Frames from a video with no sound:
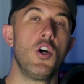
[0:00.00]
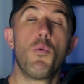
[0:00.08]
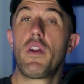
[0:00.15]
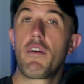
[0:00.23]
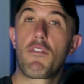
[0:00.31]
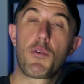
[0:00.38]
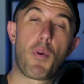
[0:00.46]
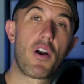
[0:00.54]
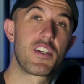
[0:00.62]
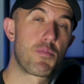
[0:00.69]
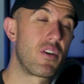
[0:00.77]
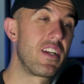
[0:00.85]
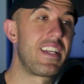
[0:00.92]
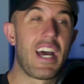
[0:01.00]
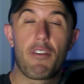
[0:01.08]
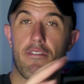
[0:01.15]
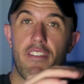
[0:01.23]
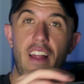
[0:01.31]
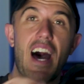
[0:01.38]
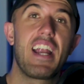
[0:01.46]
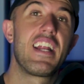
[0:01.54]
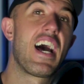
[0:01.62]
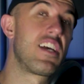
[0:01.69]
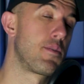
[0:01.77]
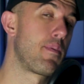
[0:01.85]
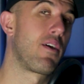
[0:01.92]
Whenever a part is printed down flat, it
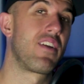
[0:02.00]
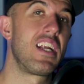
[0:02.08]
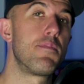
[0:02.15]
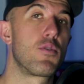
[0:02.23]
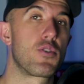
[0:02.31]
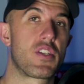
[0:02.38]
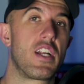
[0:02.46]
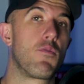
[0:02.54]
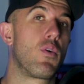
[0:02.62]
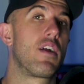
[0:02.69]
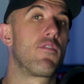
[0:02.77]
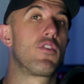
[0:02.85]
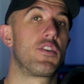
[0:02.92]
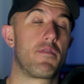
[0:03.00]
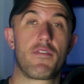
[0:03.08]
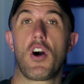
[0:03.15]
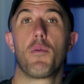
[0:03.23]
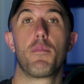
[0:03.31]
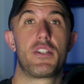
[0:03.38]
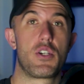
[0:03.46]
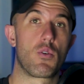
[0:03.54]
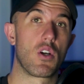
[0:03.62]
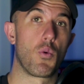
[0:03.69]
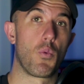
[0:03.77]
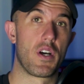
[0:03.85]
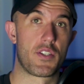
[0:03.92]
has about 90% of whatever the default
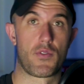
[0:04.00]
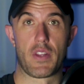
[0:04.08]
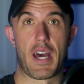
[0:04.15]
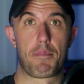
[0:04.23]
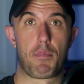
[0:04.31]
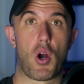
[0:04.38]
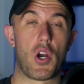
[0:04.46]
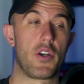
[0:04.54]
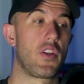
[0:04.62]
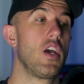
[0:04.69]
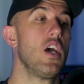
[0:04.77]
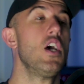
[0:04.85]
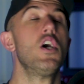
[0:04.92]
material was for that part.